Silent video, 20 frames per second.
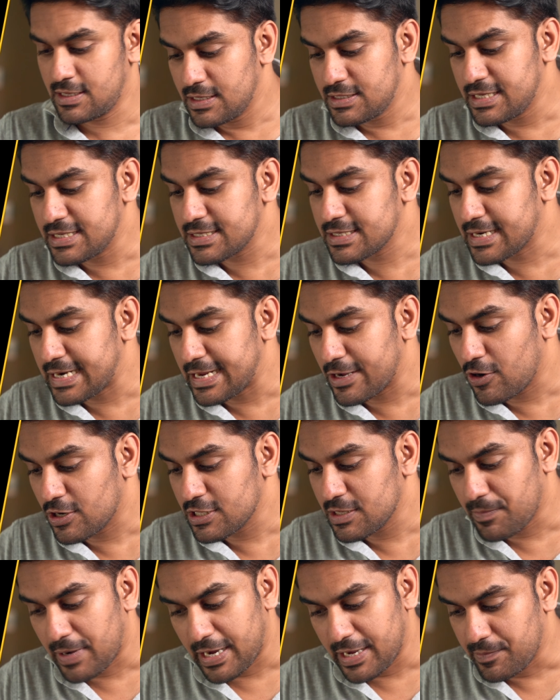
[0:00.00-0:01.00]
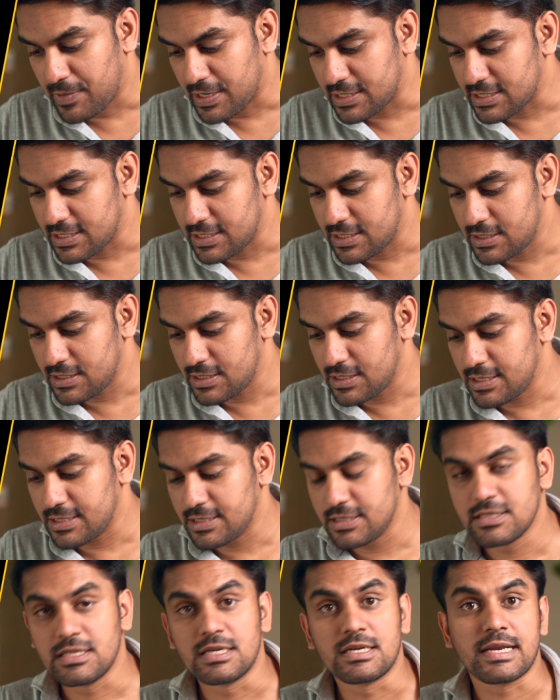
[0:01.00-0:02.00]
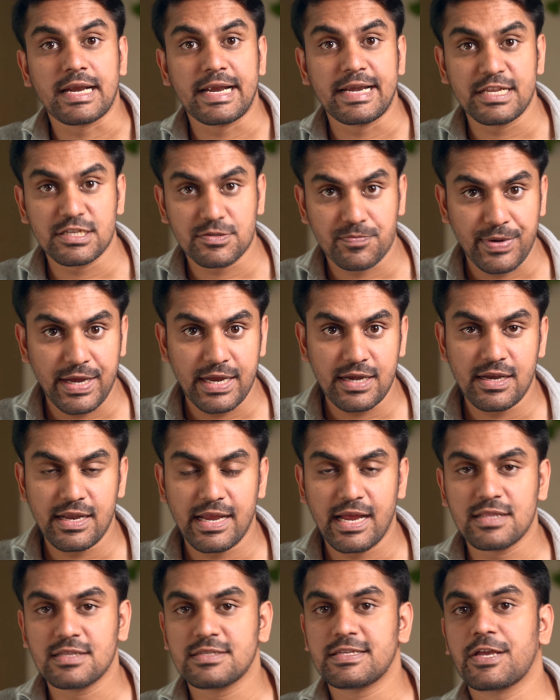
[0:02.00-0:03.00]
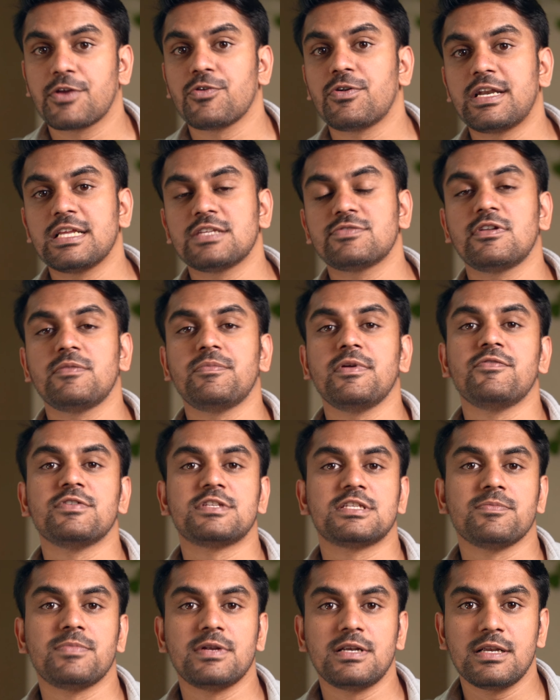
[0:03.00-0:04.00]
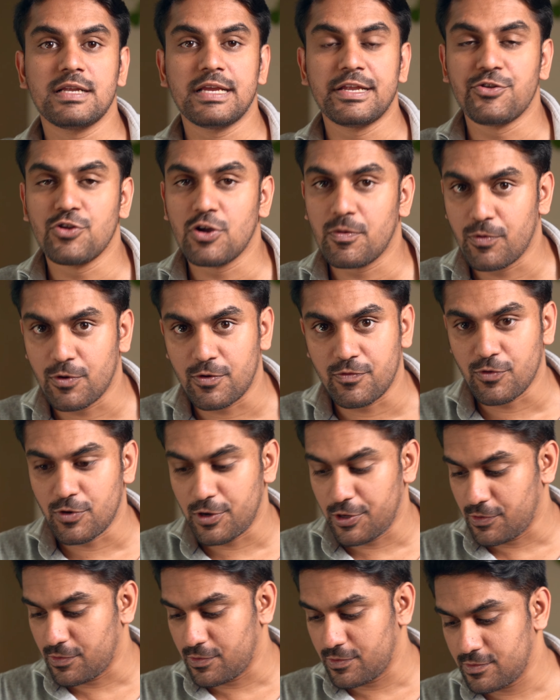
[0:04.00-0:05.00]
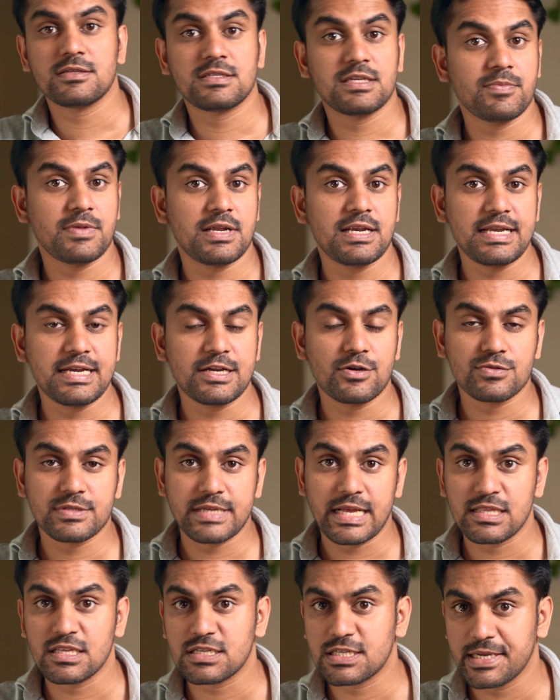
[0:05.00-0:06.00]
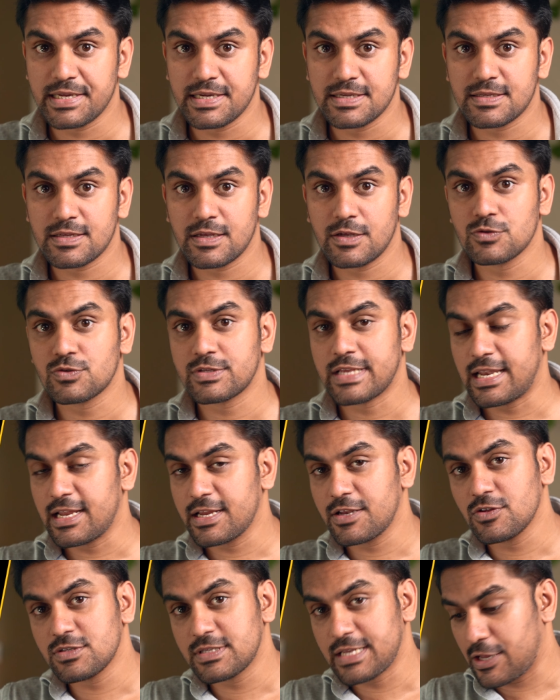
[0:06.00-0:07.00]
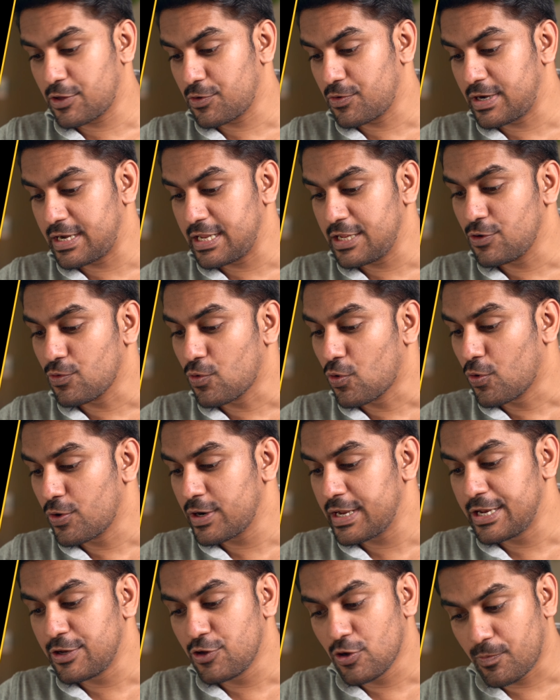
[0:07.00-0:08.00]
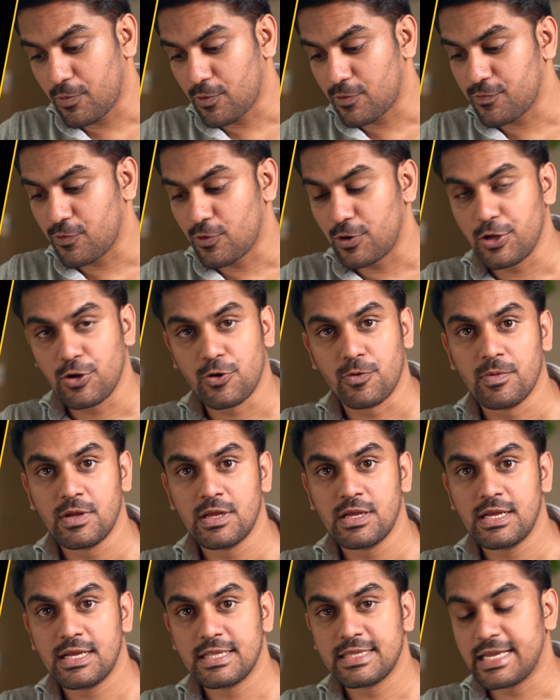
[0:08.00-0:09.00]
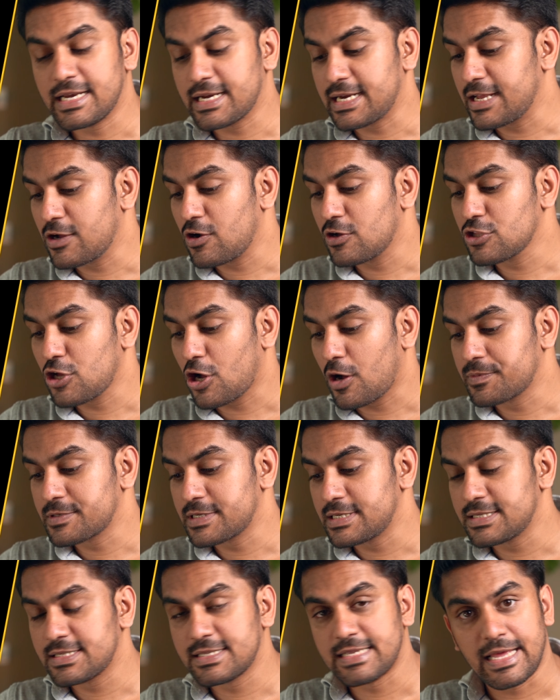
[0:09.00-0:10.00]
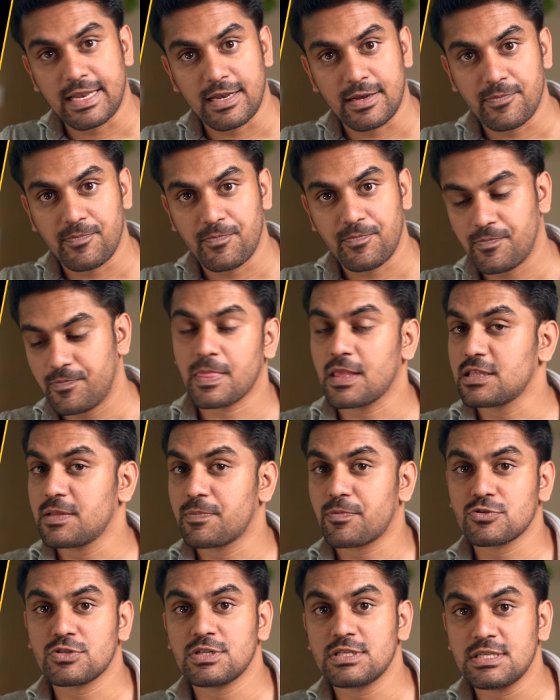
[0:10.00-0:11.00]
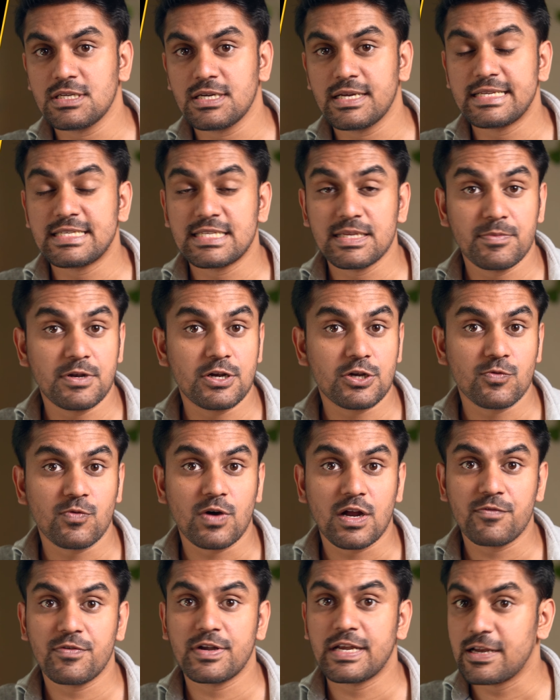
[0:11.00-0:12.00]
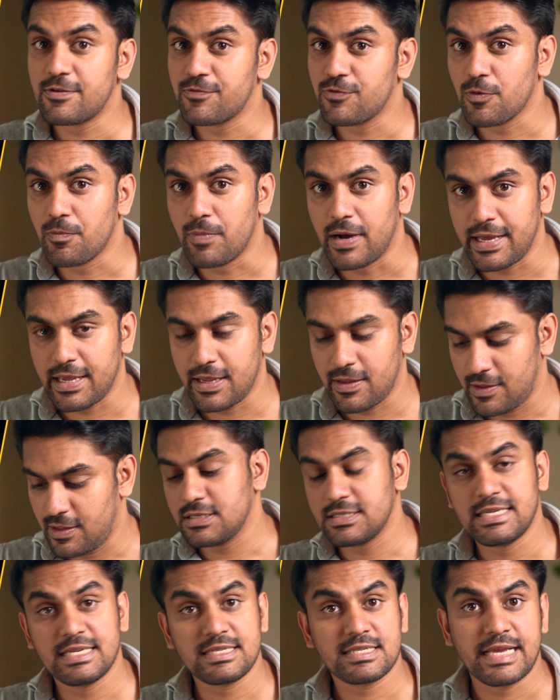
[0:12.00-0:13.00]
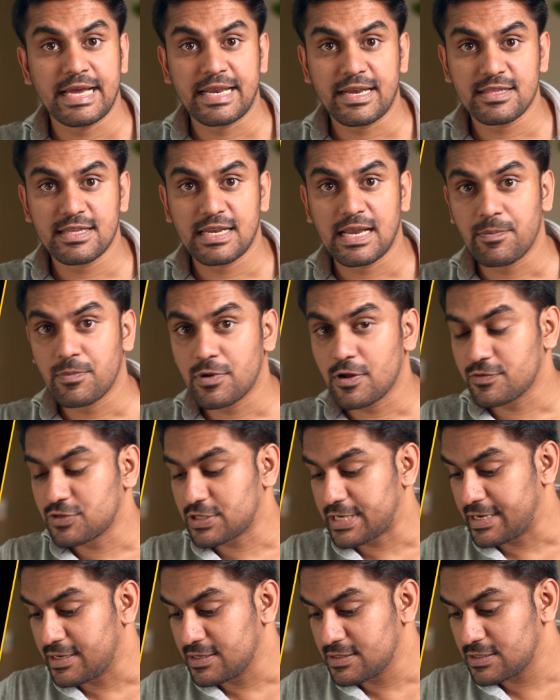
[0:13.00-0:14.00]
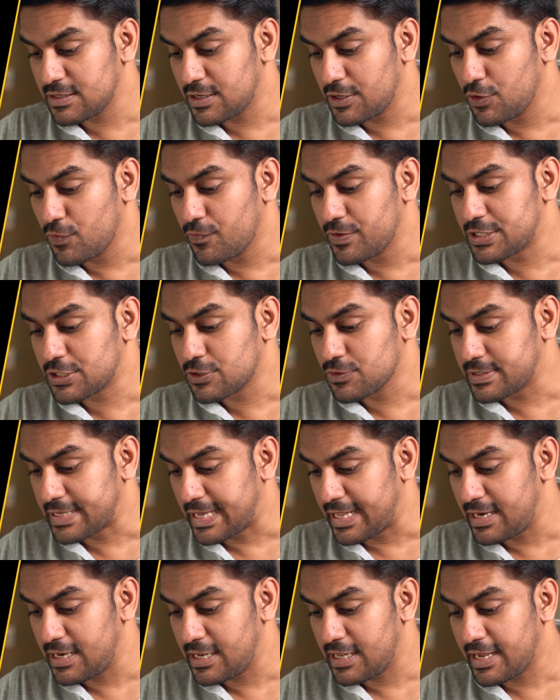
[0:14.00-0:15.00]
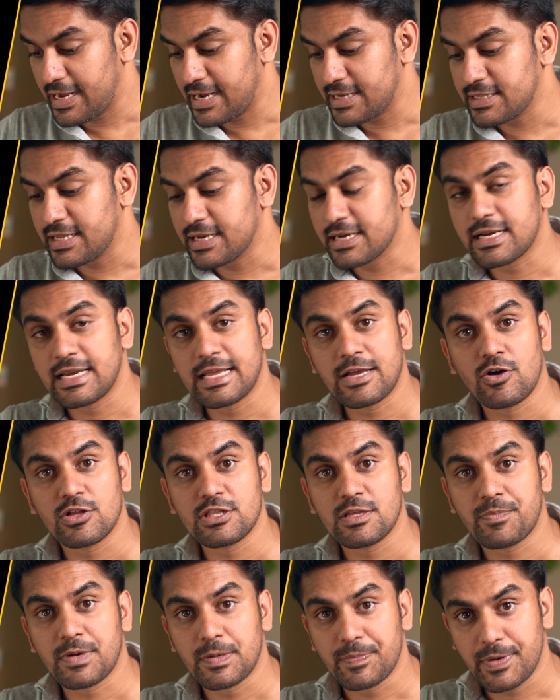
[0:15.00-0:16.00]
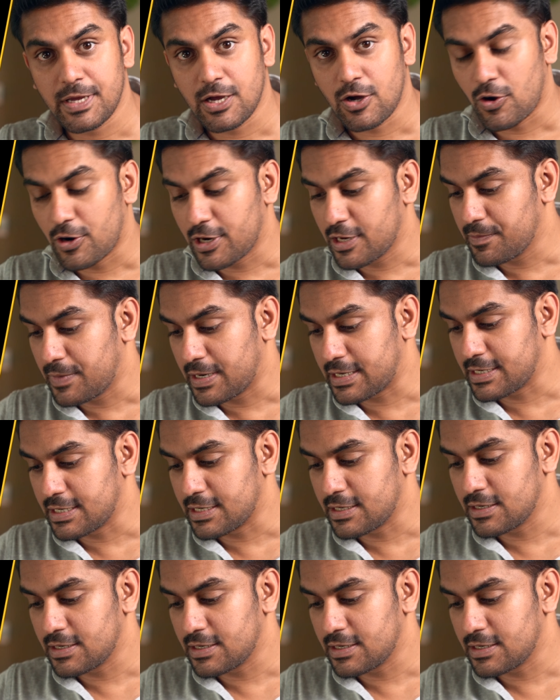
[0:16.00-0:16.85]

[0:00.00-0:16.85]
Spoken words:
Just click on the Buy button. The trade is made and the securities will be visible in your portfolio. Similarly, to sell the shares, you select your security you own in your portfolio. Then click on the option Sell. The procedure is similar to what we did for buy. Just enter the number of shares you wish to sell and then click on the Prepare Order button.